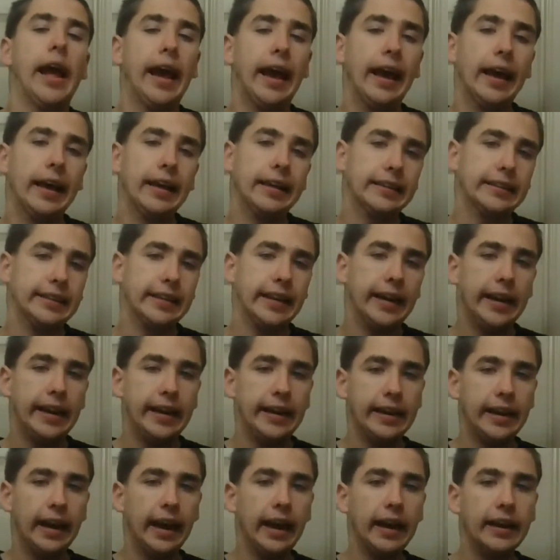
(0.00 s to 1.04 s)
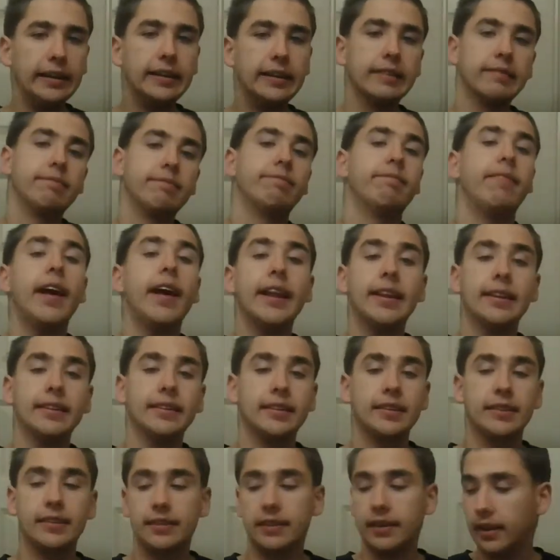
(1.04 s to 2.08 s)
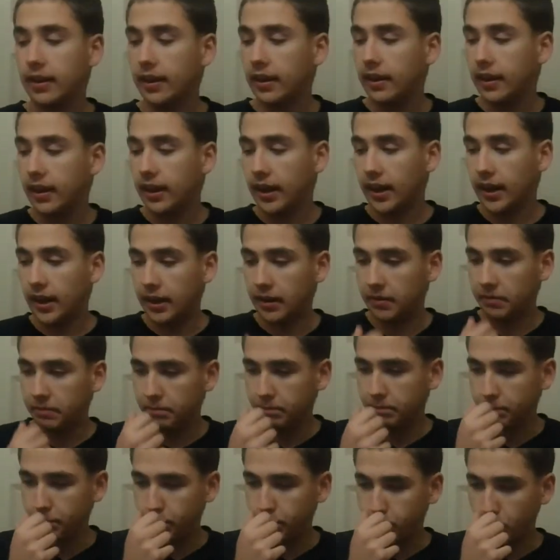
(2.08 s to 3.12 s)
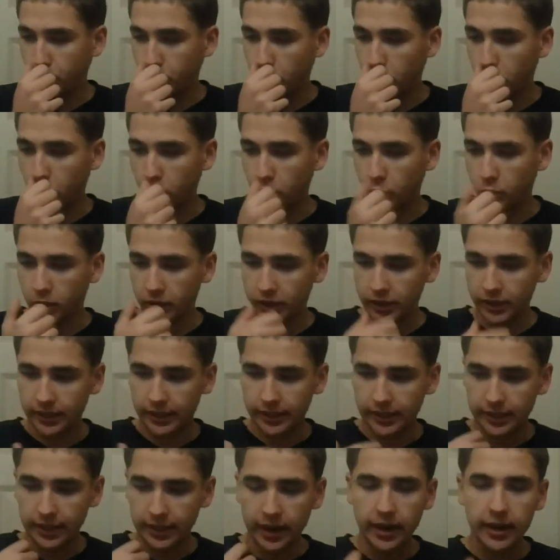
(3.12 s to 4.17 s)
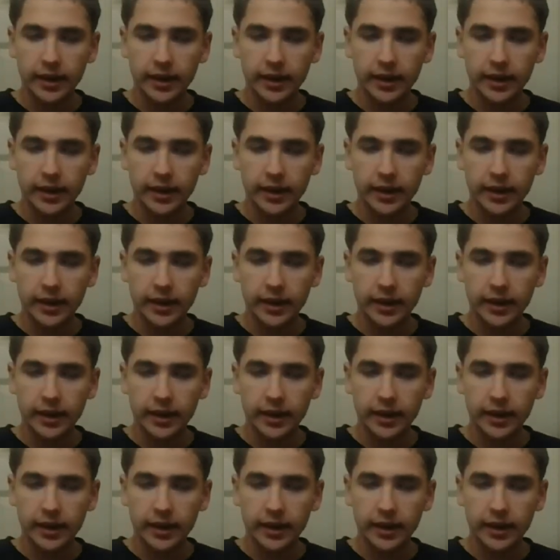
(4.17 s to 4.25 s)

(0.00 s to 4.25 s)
as a defense towards